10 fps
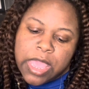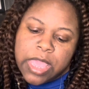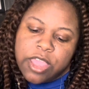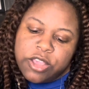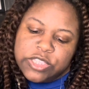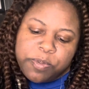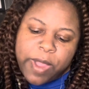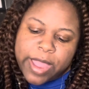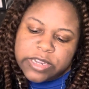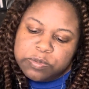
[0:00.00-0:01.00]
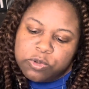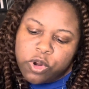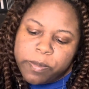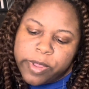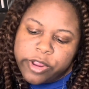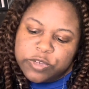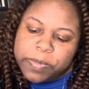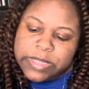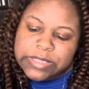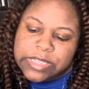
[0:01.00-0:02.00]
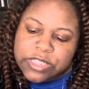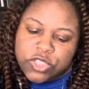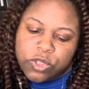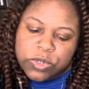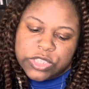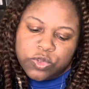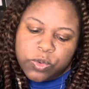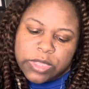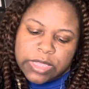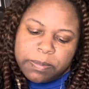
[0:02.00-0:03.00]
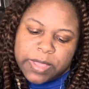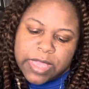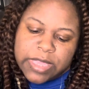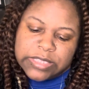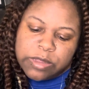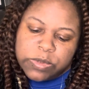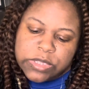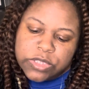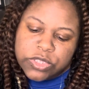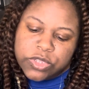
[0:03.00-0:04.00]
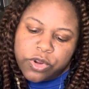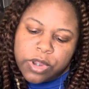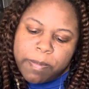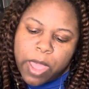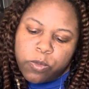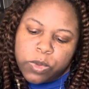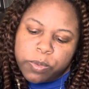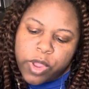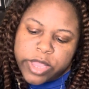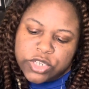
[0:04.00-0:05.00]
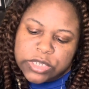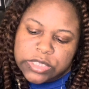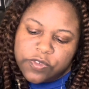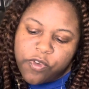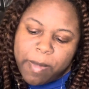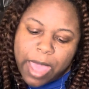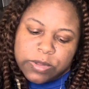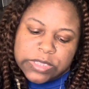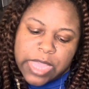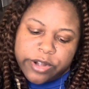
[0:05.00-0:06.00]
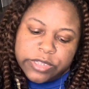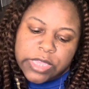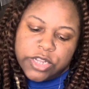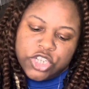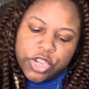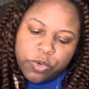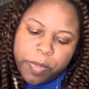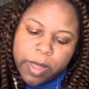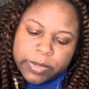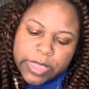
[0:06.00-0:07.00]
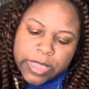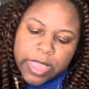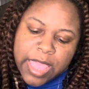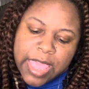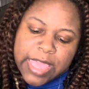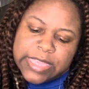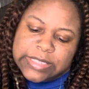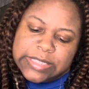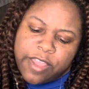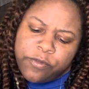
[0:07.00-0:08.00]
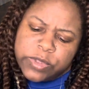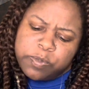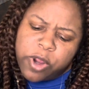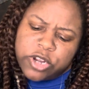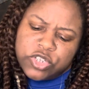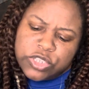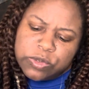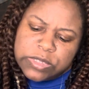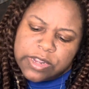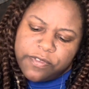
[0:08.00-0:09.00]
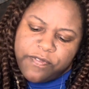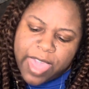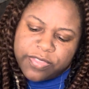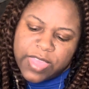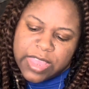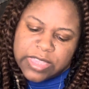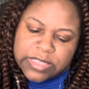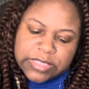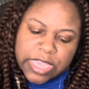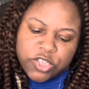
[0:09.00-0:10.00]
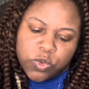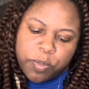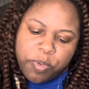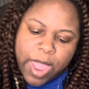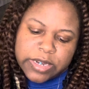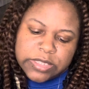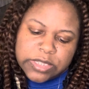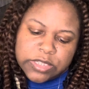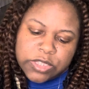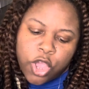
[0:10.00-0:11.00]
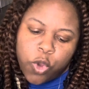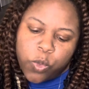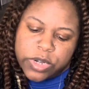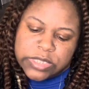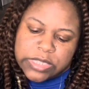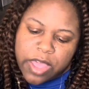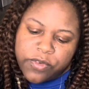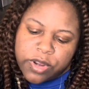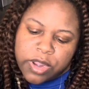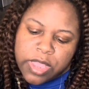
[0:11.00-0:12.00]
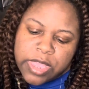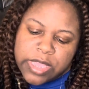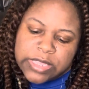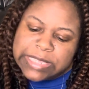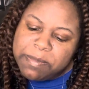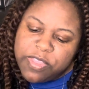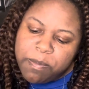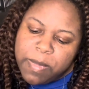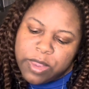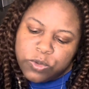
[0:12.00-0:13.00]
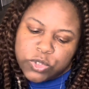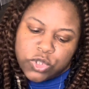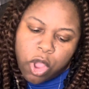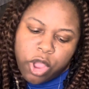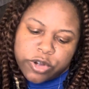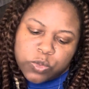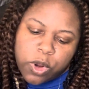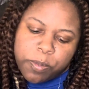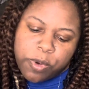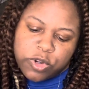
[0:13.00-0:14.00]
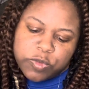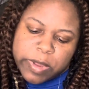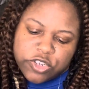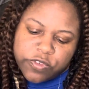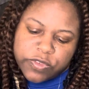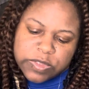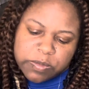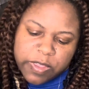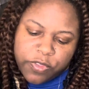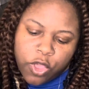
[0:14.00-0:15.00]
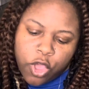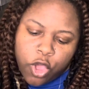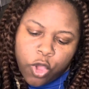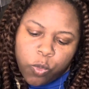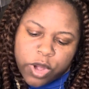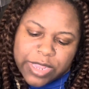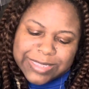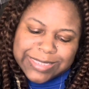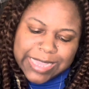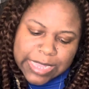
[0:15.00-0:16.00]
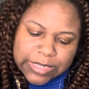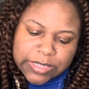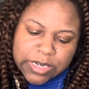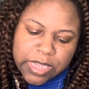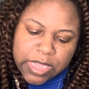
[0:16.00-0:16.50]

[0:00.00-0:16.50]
He also practiced plural marriage, but did so discreetly because he was concerned about repercussions from outsiders and general public. His death was partially due to the fact that his sexual practices were discovered. Some of the men whose daughters were approached by Joseph Smith were incensed.